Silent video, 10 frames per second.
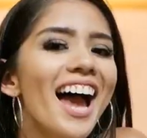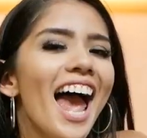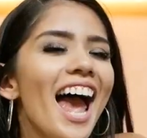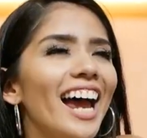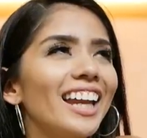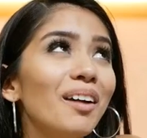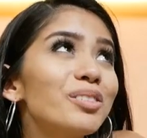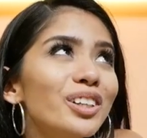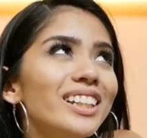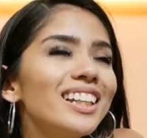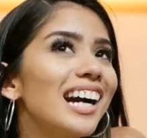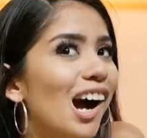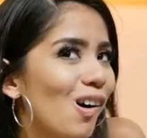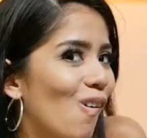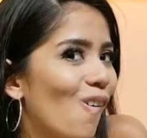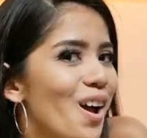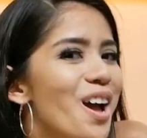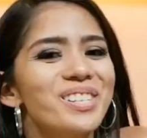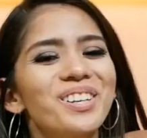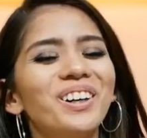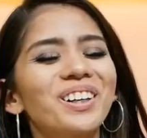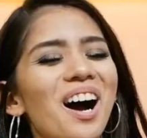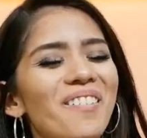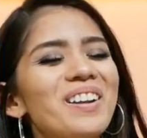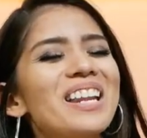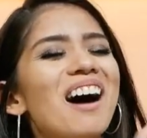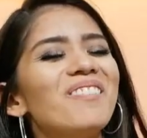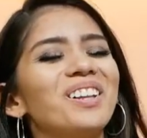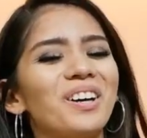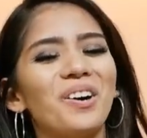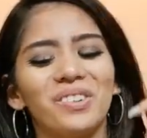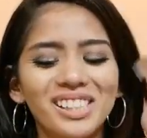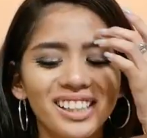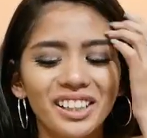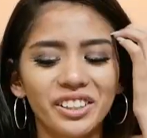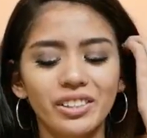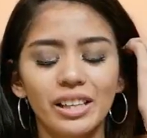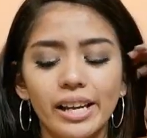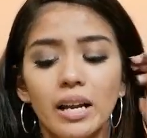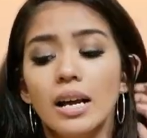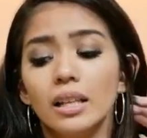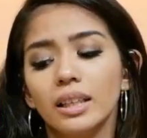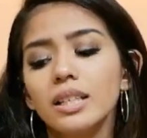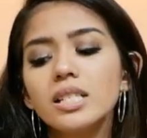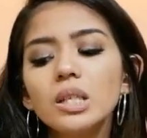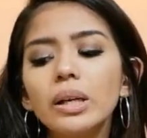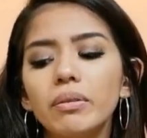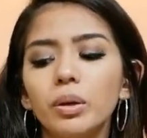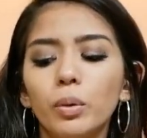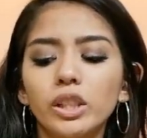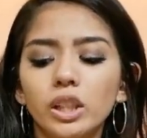And I'm sure hindi lang ako. So comment down below which color you'd like. Let us know even which